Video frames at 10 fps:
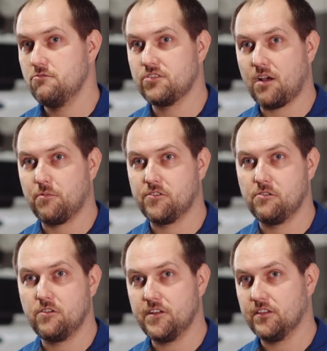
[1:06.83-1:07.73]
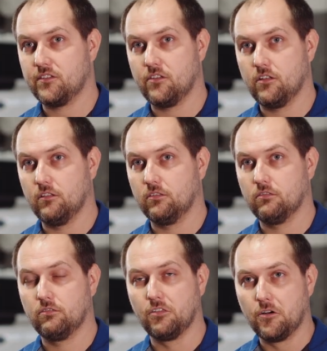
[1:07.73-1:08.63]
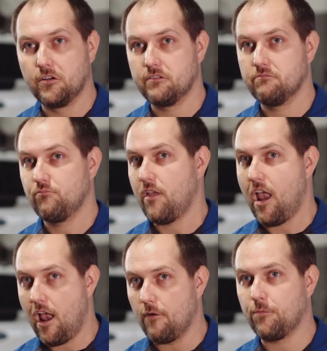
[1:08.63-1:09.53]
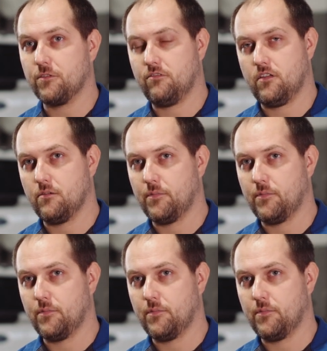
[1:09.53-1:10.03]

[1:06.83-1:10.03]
huge opportunities to learn everything